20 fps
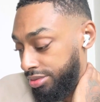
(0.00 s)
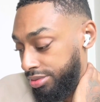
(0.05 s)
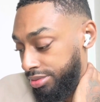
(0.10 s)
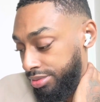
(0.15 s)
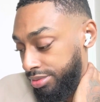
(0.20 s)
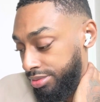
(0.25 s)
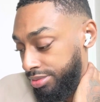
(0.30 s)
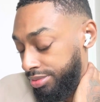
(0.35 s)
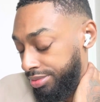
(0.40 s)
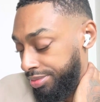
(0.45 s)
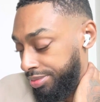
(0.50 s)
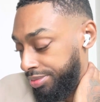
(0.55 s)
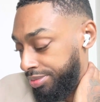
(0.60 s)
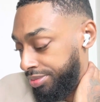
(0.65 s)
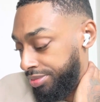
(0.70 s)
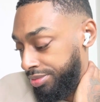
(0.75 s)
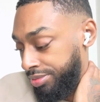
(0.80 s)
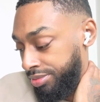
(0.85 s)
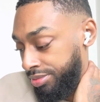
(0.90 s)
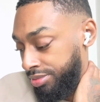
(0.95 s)

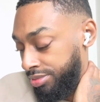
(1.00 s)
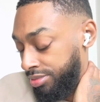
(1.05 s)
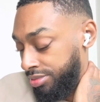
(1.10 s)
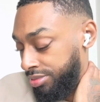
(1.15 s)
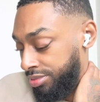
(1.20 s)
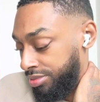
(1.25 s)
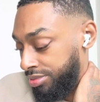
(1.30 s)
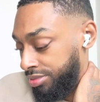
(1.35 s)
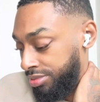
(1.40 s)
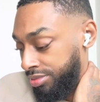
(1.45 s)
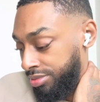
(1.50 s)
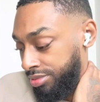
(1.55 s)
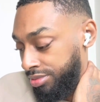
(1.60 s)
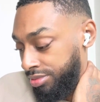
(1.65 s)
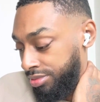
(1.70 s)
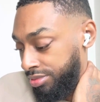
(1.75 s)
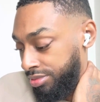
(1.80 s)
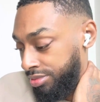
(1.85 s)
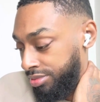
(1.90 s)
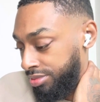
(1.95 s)

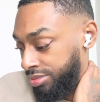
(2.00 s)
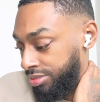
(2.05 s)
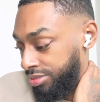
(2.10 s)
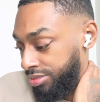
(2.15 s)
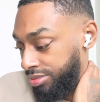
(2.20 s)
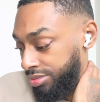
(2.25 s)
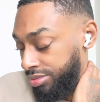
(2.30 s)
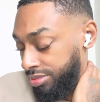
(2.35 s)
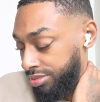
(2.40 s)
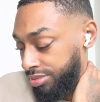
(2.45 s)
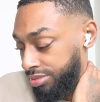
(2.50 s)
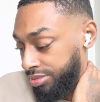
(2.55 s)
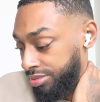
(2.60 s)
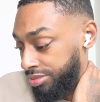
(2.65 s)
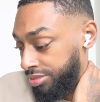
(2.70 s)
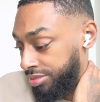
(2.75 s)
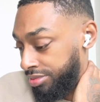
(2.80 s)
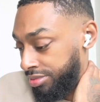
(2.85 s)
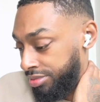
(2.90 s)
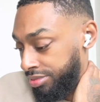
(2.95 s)

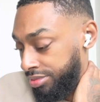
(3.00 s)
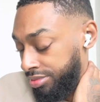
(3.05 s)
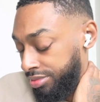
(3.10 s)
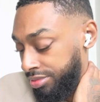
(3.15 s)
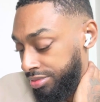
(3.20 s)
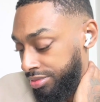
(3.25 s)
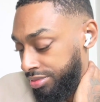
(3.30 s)
(silence)